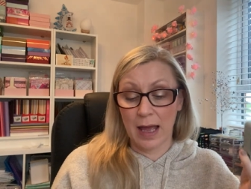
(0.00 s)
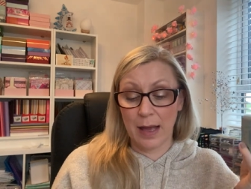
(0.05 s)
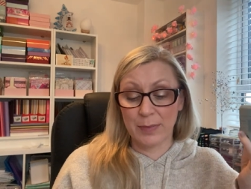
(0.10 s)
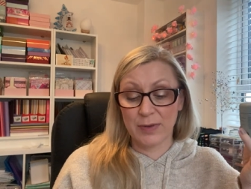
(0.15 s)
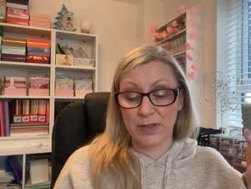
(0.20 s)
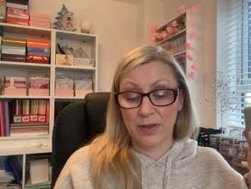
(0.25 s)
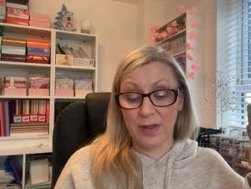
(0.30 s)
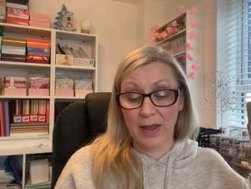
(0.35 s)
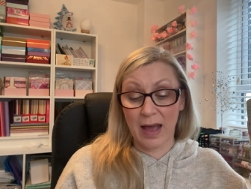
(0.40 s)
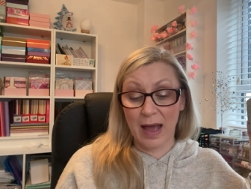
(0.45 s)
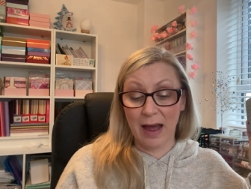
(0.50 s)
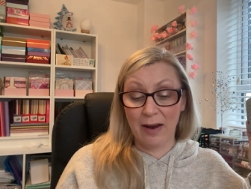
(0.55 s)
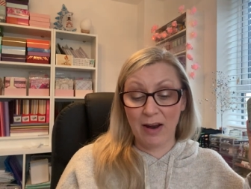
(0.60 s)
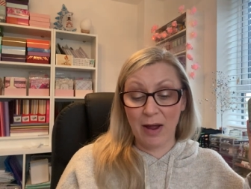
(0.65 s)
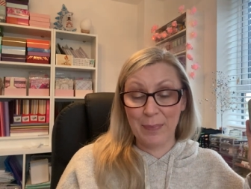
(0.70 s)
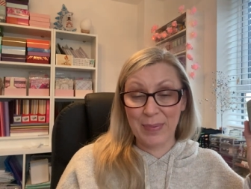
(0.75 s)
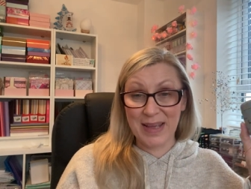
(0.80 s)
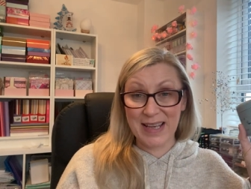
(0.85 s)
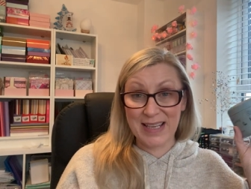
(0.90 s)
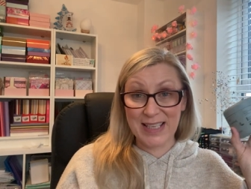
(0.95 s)
So the
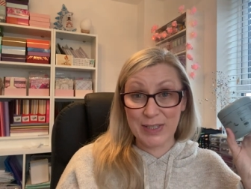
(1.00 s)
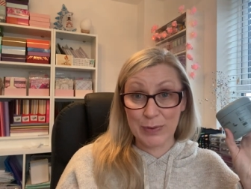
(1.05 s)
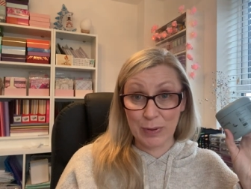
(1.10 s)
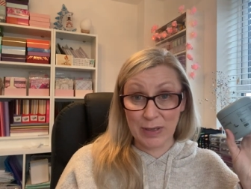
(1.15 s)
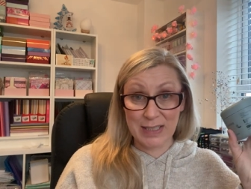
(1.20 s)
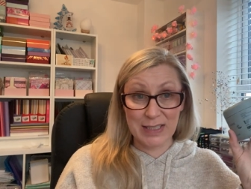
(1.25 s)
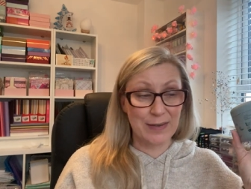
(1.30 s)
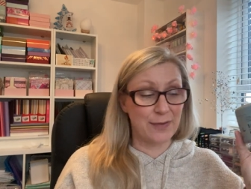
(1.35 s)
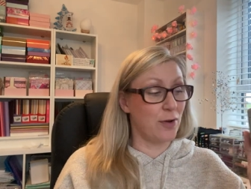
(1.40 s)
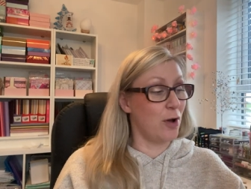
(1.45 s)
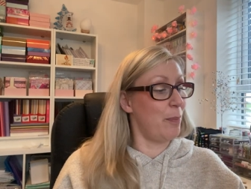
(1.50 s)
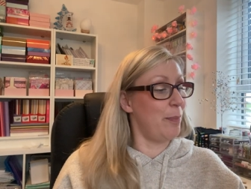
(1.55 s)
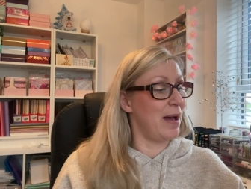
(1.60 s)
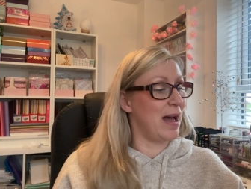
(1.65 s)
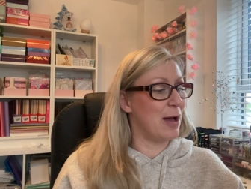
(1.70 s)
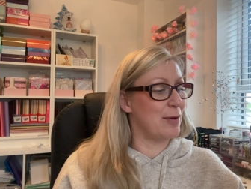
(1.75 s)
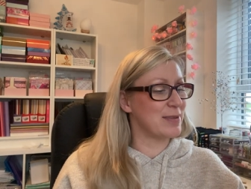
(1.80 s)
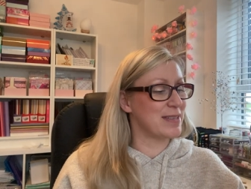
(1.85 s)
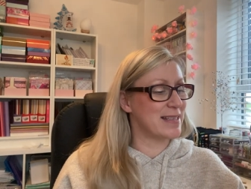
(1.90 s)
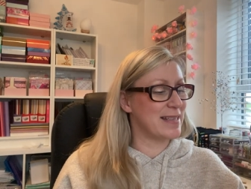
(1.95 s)
RRP is
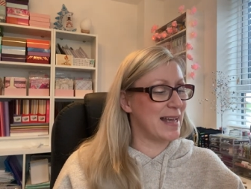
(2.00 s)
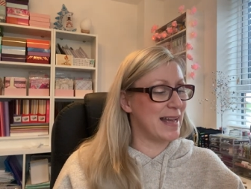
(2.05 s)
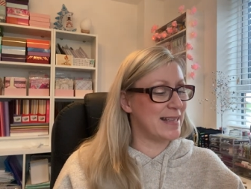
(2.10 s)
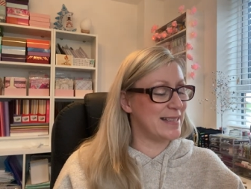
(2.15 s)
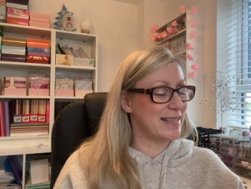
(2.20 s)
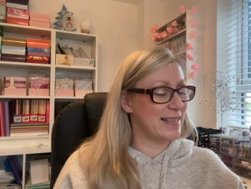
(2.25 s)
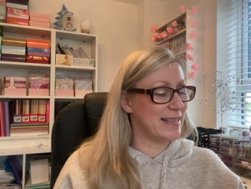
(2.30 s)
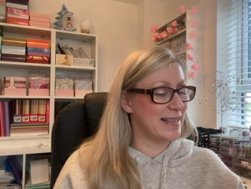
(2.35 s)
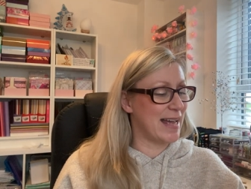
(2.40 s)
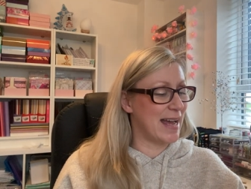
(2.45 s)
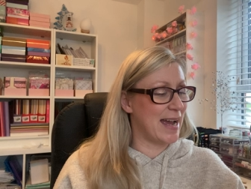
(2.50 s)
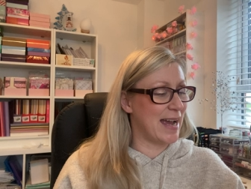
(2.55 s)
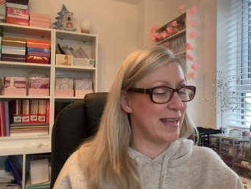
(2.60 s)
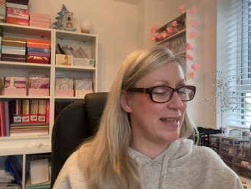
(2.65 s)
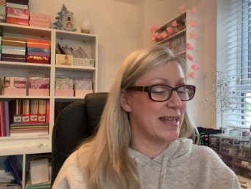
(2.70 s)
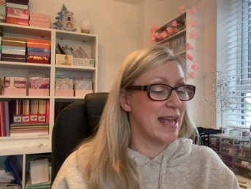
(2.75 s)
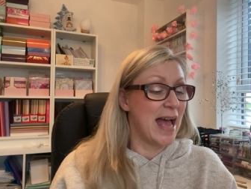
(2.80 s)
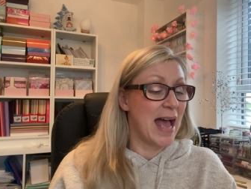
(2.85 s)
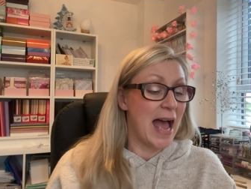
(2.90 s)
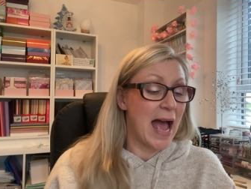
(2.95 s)

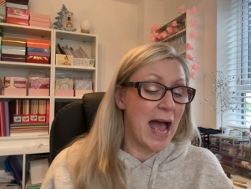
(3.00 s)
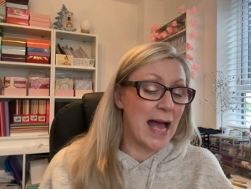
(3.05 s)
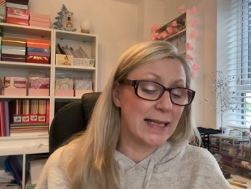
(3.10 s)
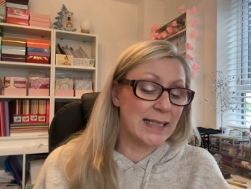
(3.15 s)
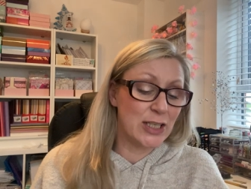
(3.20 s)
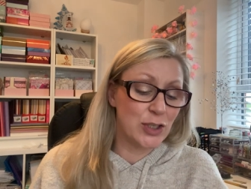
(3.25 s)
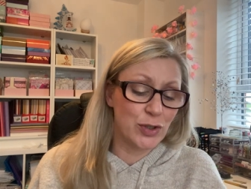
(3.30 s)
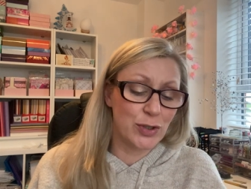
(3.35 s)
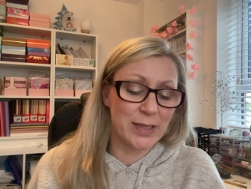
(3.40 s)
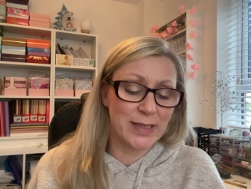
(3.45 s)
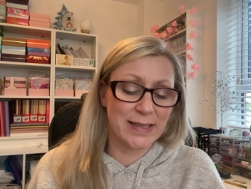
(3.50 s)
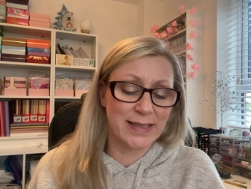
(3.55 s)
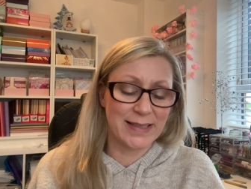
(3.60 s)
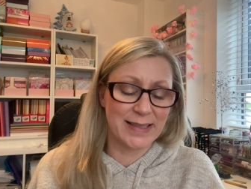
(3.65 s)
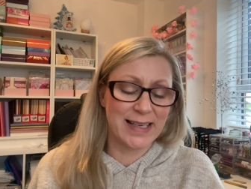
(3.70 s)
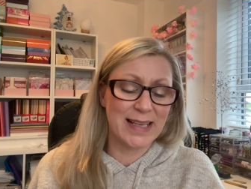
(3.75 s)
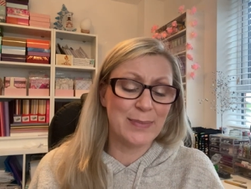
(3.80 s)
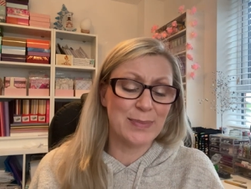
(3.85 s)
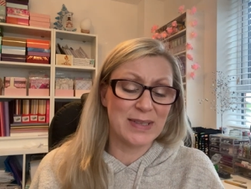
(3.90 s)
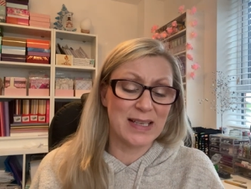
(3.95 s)
£24.99, and it just
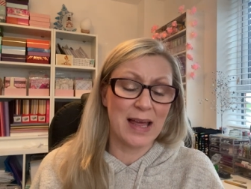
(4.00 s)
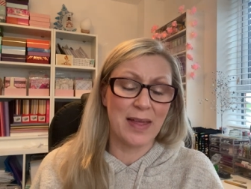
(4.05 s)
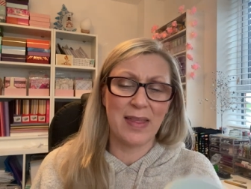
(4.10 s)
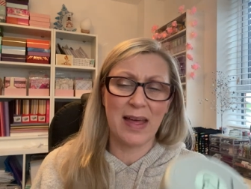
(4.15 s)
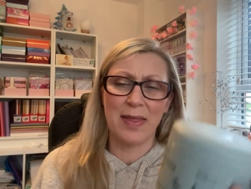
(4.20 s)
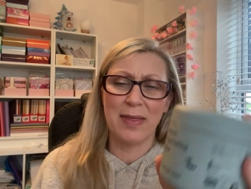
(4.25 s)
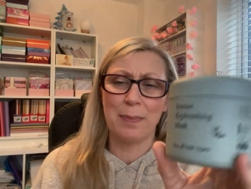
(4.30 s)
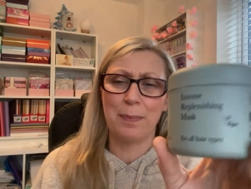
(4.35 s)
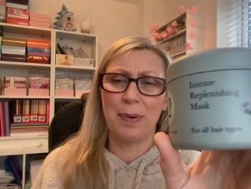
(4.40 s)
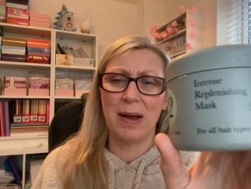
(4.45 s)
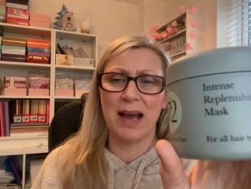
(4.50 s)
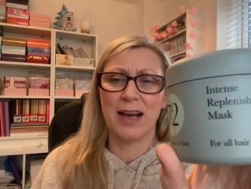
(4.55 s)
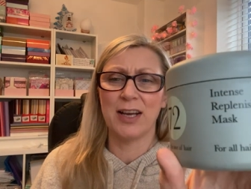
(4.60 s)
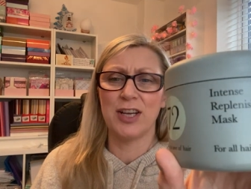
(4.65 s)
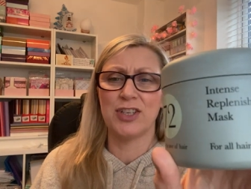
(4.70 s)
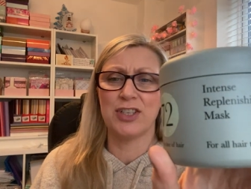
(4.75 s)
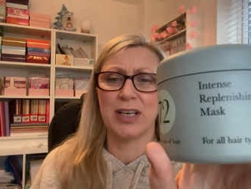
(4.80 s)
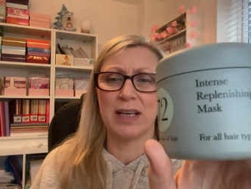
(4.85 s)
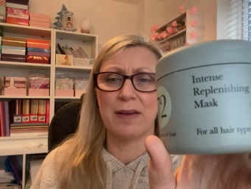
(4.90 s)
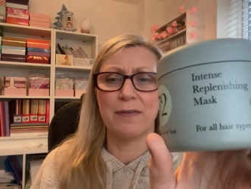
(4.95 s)
seems like that. The
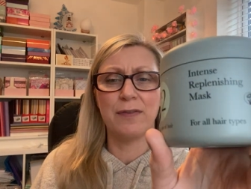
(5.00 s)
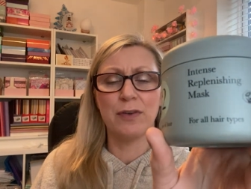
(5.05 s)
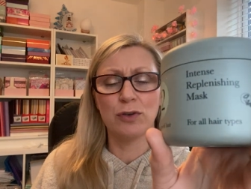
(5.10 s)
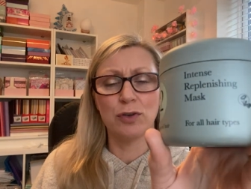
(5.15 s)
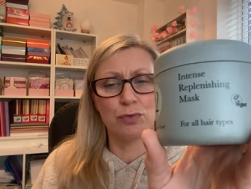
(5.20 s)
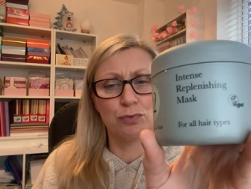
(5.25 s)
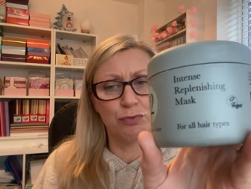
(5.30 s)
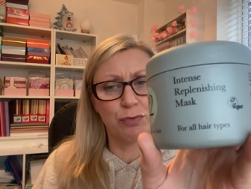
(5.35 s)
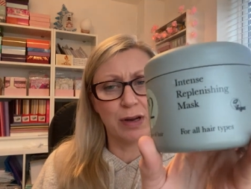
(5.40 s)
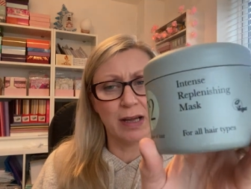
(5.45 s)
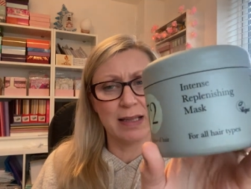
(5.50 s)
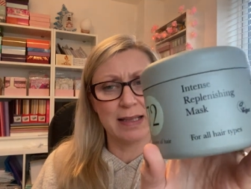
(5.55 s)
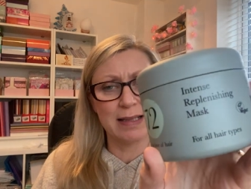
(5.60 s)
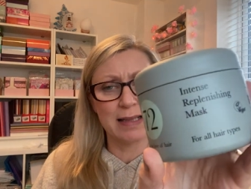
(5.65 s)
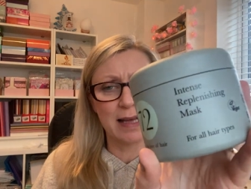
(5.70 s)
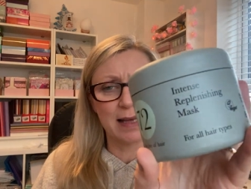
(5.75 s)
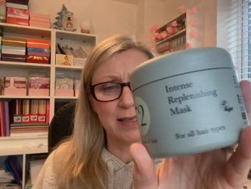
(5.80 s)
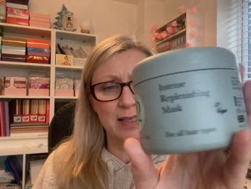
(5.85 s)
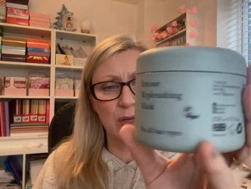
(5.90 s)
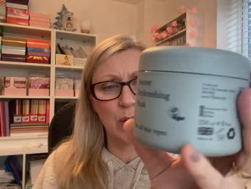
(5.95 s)
packaging, it feels really
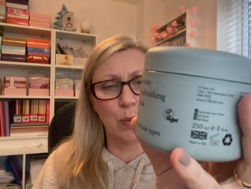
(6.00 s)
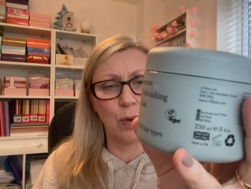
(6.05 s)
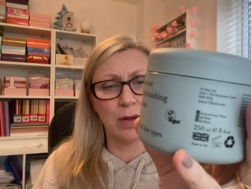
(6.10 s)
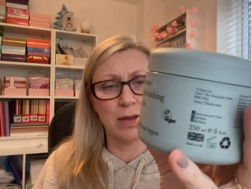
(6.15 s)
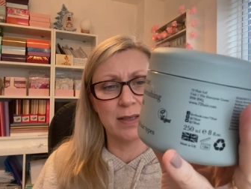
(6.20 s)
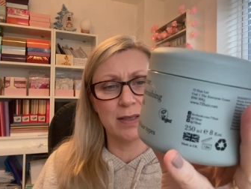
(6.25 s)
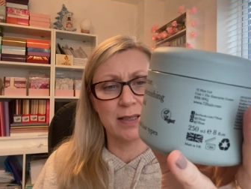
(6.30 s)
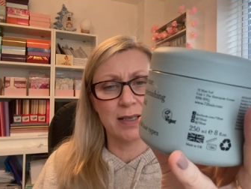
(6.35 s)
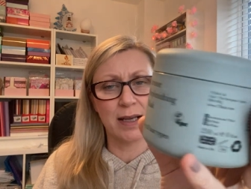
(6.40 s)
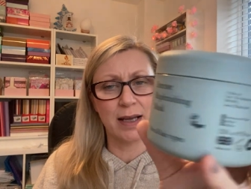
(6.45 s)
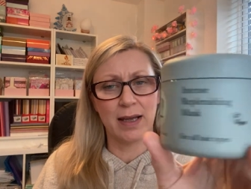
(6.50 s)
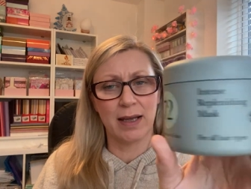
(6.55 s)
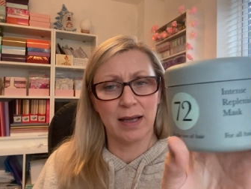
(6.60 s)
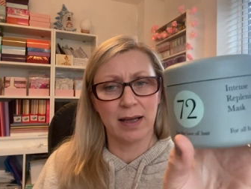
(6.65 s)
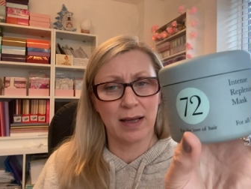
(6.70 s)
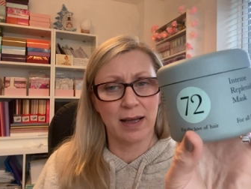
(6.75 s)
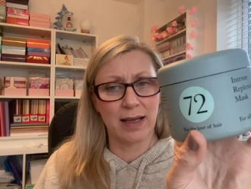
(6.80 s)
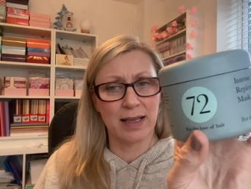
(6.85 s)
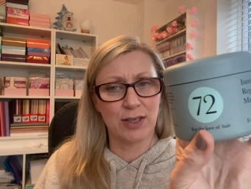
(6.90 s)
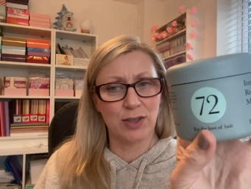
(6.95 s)
nice
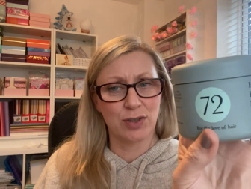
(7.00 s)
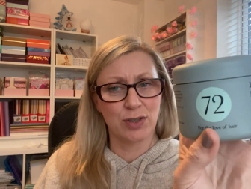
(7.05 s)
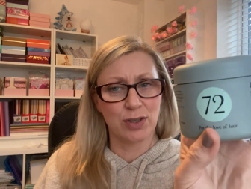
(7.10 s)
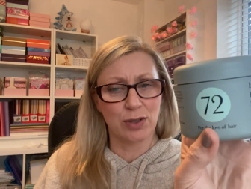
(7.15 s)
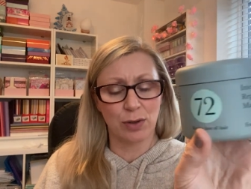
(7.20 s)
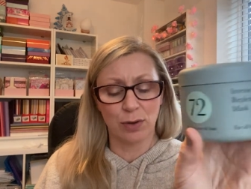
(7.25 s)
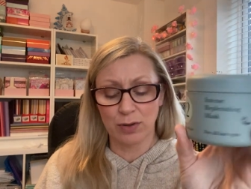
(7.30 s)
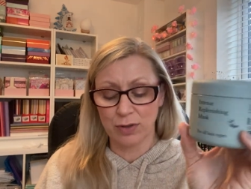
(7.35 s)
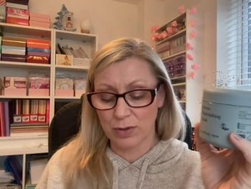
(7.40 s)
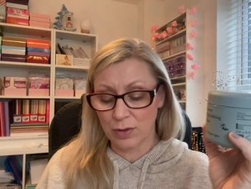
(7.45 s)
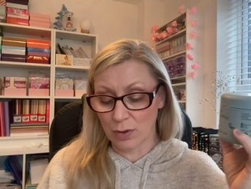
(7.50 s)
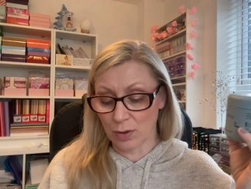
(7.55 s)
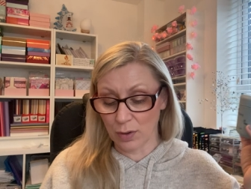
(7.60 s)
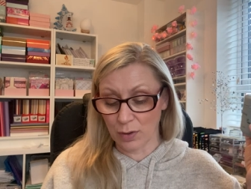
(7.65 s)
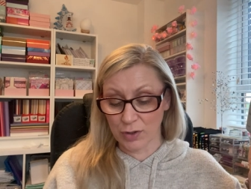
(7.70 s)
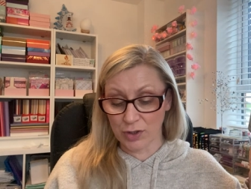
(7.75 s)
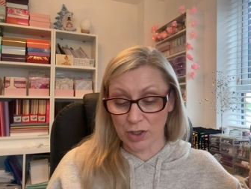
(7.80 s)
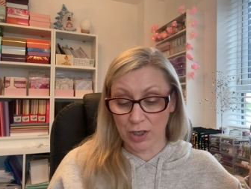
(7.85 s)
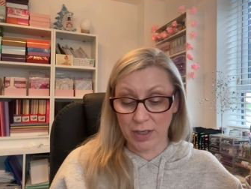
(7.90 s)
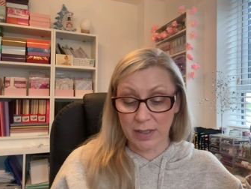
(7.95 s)
quality. It just looks
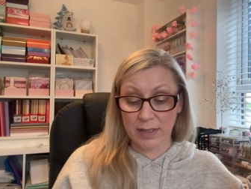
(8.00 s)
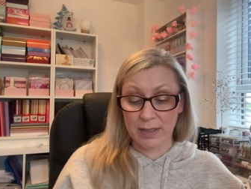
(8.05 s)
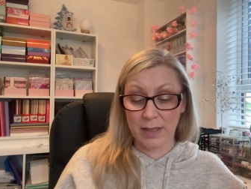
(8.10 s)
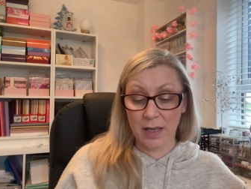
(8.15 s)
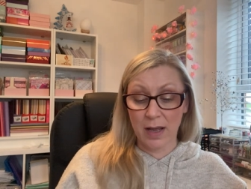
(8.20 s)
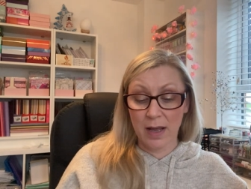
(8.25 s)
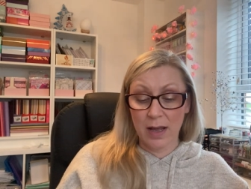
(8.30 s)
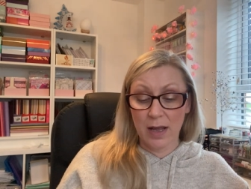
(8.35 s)
gorgeous.